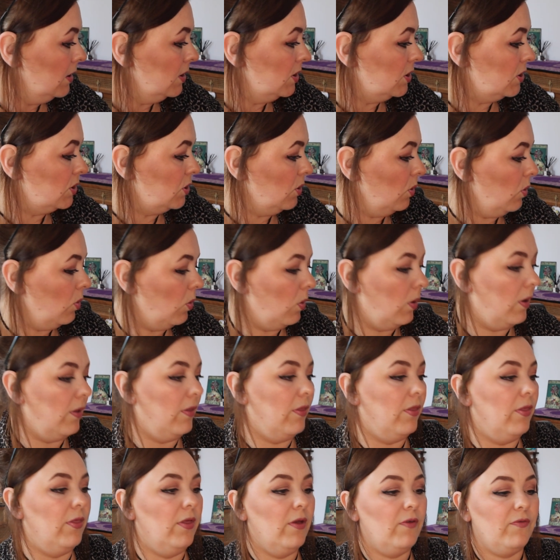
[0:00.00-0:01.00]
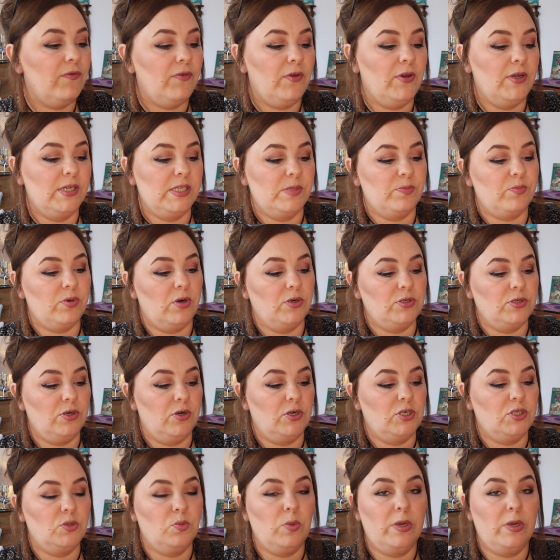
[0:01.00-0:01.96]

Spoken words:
So the first product,